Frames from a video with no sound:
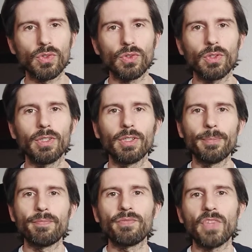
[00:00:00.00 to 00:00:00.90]

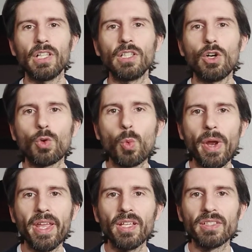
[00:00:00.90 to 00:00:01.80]
a long
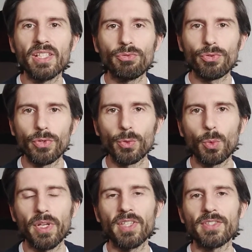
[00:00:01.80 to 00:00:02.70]
way in different
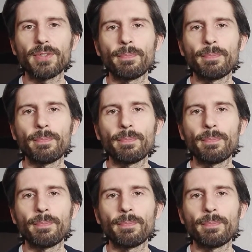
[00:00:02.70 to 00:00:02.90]
ways.